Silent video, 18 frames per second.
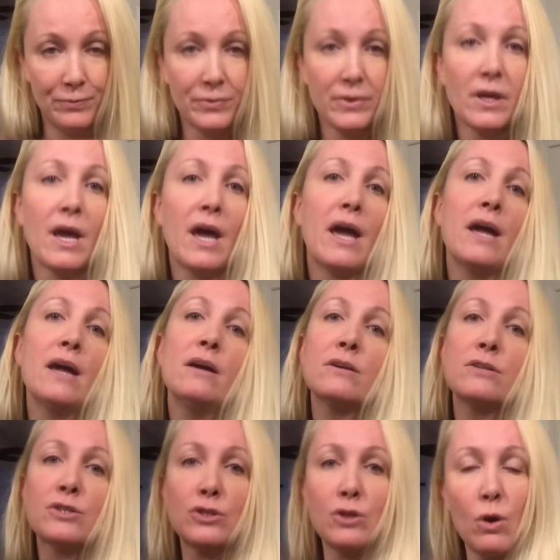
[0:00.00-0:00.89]
Okay,
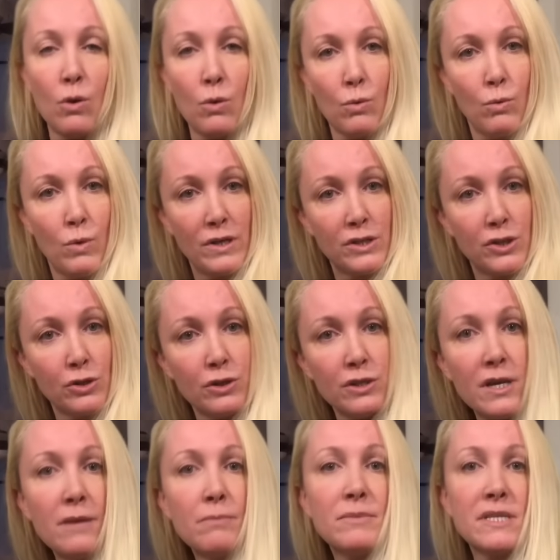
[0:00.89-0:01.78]
so once you're
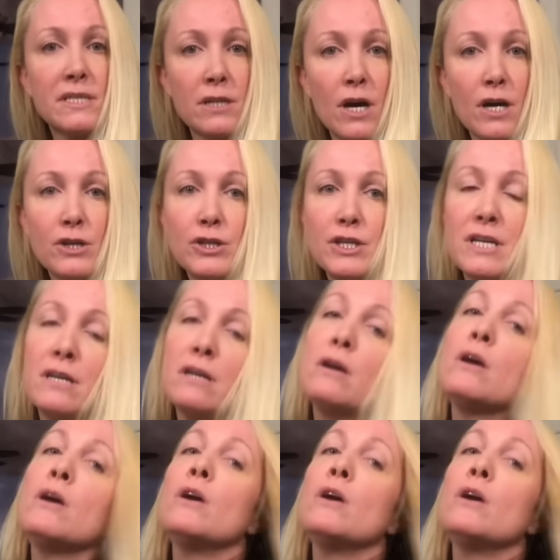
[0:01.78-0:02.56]
done massaging, you